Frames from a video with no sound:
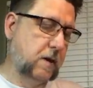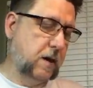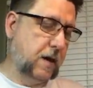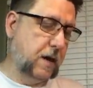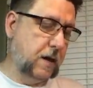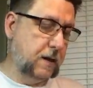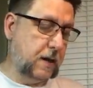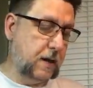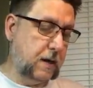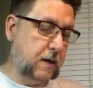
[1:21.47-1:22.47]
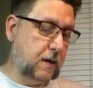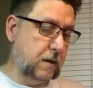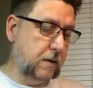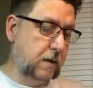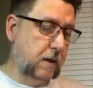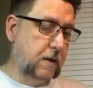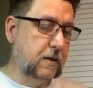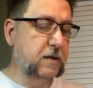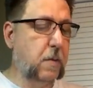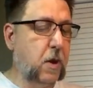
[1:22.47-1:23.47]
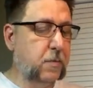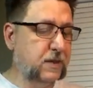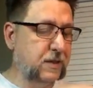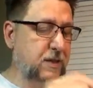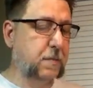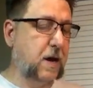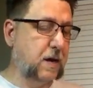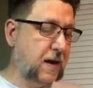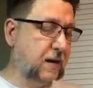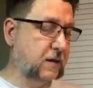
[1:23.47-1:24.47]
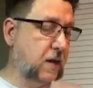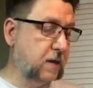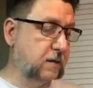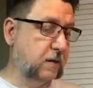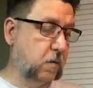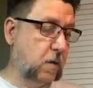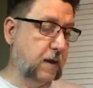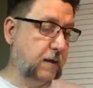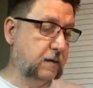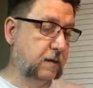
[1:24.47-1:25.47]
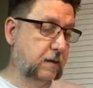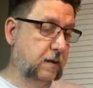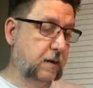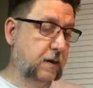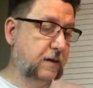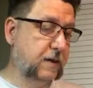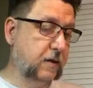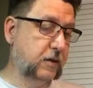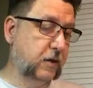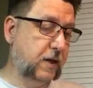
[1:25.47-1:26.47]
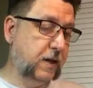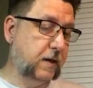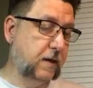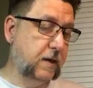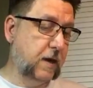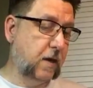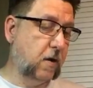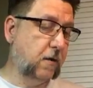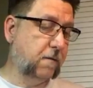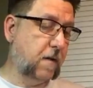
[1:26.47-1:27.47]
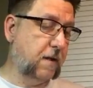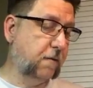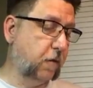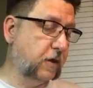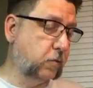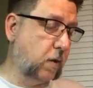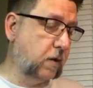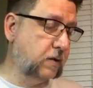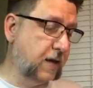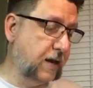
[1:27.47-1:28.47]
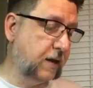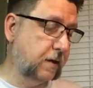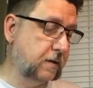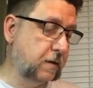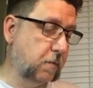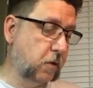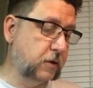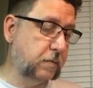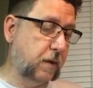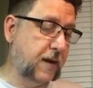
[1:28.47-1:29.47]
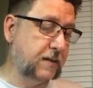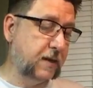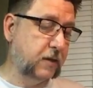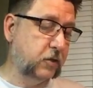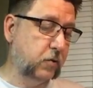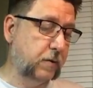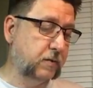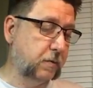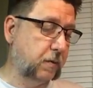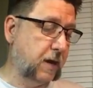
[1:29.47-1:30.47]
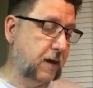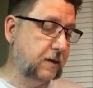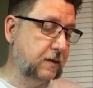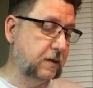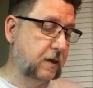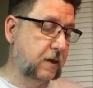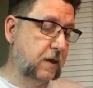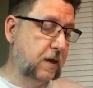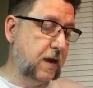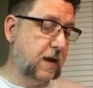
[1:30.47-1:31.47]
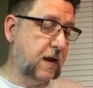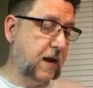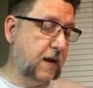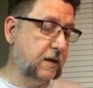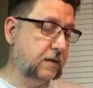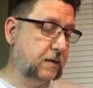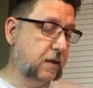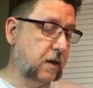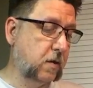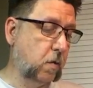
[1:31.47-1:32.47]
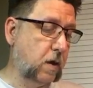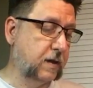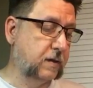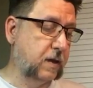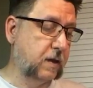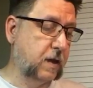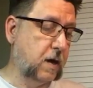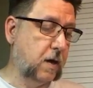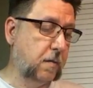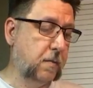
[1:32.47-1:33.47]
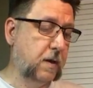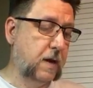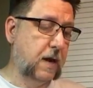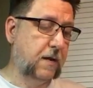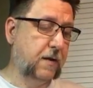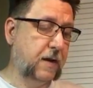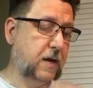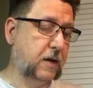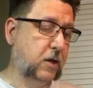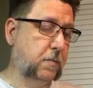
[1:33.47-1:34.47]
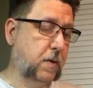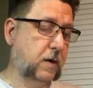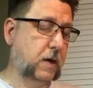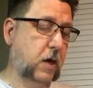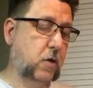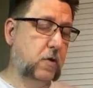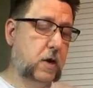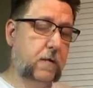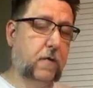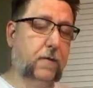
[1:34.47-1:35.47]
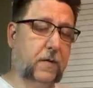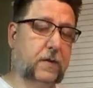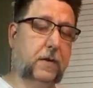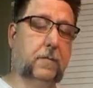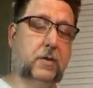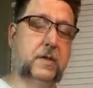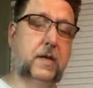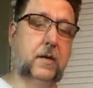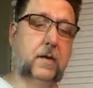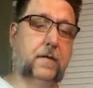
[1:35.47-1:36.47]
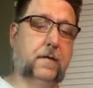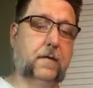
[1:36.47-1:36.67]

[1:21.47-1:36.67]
And the small business spotlight is Hans Aquatics. He sells unique and hard to find freshwater tank, submerged plants, and shrimp supplies at handsaquatics.com. And they've got a coupon code for 15% off.